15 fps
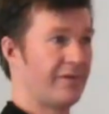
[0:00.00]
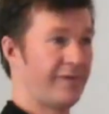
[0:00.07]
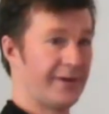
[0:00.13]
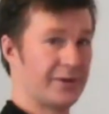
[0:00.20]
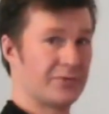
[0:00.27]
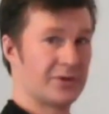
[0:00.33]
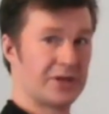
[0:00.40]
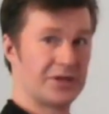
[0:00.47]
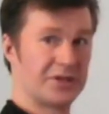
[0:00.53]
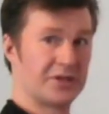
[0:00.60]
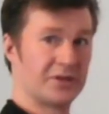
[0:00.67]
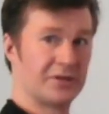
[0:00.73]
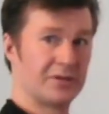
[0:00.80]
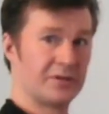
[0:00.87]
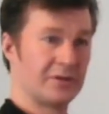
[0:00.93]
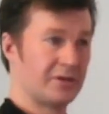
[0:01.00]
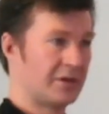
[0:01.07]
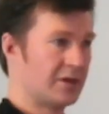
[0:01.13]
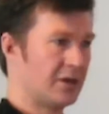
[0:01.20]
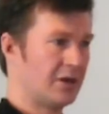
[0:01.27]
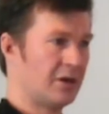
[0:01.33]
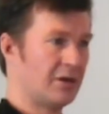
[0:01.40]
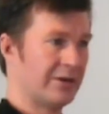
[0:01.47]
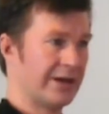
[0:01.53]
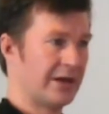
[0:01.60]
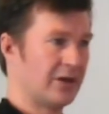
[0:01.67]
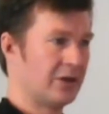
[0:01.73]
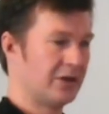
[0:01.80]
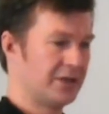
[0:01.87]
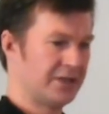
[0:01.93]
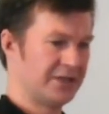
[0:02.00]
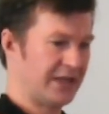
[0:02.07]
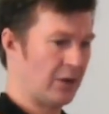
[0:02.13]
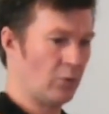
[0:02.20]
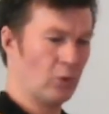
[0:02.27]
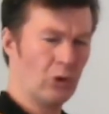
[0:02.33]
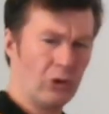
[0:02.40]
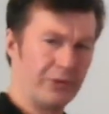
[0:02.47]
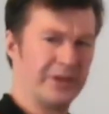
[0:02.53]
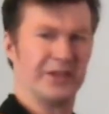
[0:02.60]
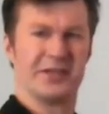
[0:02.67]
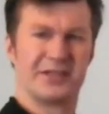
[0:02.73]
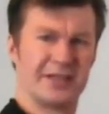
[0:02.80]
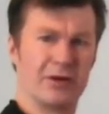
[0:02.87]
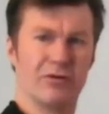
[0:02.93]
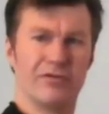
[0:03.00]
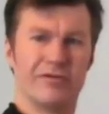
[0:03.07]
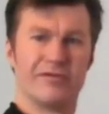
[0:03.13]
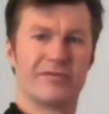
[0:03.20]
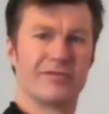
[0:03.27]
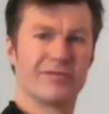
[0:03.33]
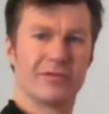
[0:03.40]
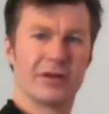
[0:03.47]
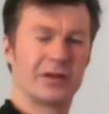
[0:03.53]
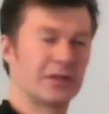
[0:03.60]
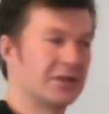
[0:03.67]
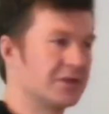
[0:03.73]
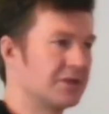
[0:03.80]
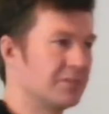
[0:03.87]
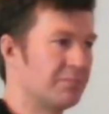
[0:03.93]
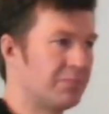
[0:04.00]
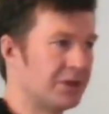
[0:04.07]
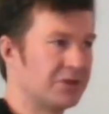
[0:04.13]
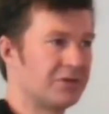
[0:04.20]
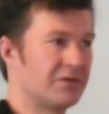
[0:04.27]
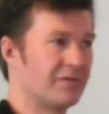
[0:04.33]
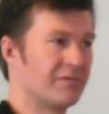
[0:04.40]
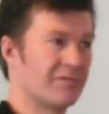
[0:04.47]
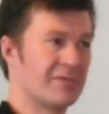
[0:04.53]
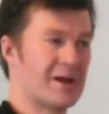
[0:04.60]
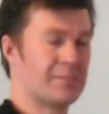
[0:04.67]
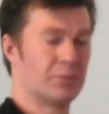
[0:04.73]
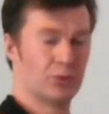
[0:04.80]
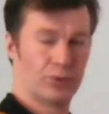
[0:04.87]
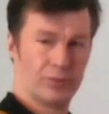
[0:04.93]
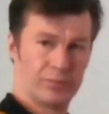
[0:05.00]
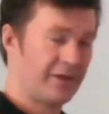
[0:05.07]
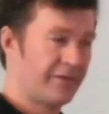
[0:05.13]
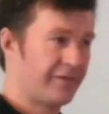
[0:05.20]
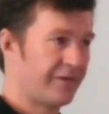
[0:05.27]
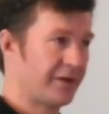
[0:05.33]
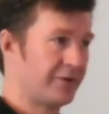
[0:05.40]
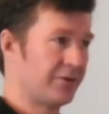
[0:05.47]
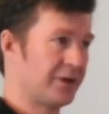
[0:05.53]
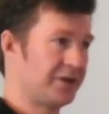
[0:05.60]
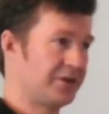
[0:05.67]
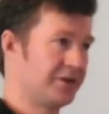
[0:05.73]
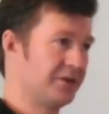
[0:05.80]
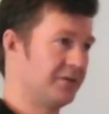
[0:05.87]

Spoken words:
Federation is at war with itself. Like, there's a bunch of rebel Federation